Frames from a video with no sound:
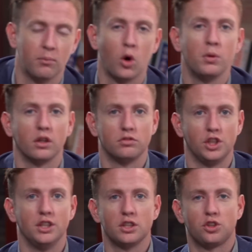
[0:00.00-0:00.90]
a moment of
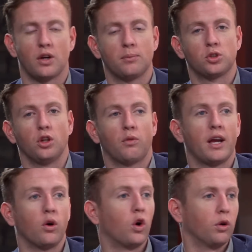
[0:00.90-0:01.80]
genius, you're absolutely
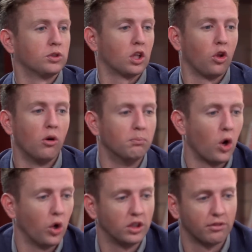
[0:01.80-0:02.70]
right, or it was a long
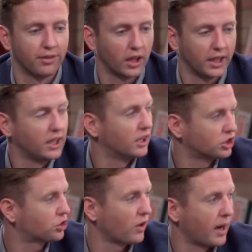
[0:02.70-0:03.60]
ball into Fellaini and
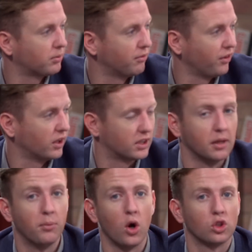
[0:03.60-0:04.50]
it scrapped and fell into
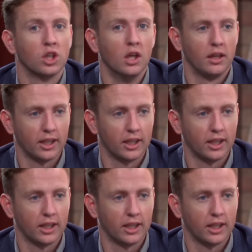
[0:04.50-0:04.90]
the box.